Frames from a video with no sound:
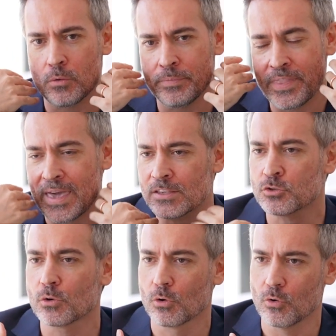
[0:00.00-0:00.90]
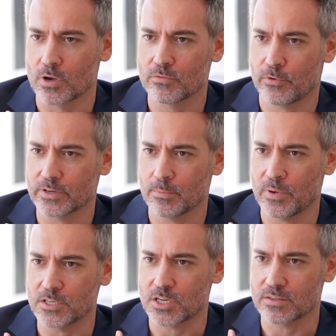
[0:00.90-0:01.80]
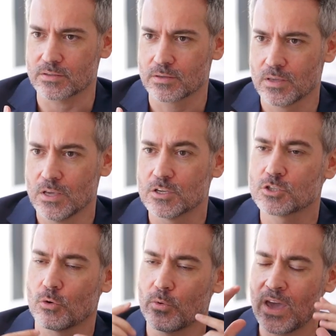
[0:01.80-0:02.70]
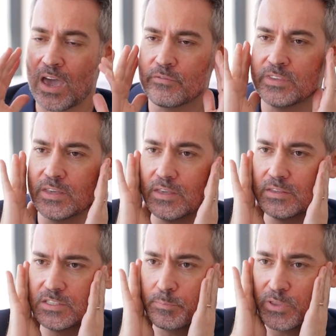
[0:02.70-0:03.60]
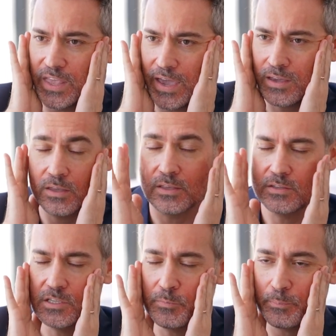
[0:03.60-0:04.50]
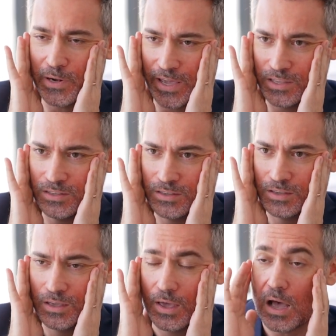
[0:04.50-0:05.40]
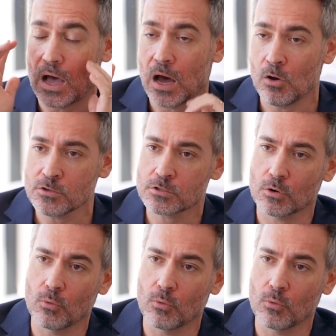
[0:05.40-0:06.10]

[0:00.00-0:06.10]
natural look for the patient. So we have the deep neck, the deep plane. Also,